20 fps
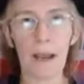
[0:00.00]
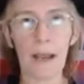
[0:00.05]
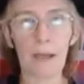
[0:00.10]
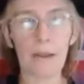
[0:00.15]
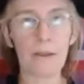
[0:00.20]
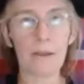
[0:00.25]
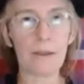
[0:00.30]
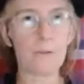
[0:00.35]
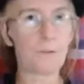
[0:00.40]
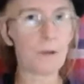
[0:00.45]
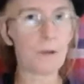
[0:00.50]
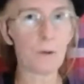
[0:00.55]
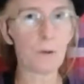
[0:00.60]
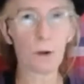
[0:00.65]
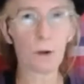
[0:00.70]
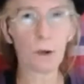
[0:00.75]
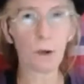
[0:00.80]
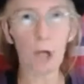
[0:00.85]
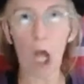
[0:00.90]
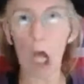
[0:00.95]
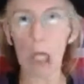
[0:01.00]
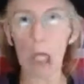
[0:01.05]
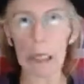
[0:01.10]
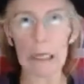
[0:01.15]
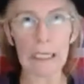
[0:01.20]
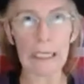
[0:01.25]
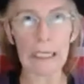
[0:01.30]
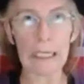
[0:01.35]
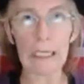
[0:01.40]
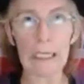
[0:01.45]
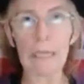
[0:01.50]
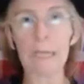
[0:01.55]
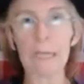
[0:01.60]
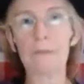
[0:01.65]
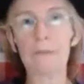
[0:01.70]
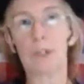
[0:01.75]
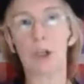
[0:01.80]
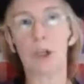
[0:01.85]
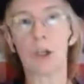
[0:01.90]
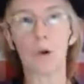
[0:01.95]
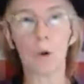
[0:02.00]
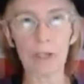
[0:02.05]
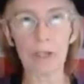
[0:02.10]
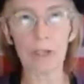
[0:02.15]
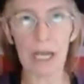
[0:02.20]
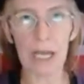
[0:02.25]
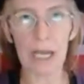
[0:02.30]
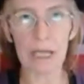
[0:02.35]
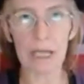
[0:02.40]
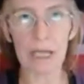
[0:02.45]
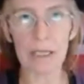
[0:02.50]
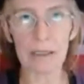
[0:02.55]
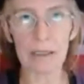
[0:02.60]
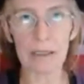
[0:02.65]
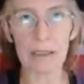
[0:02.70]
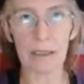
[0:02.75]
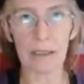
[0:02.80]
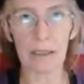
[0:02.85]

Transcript: and the viewer leaves your site.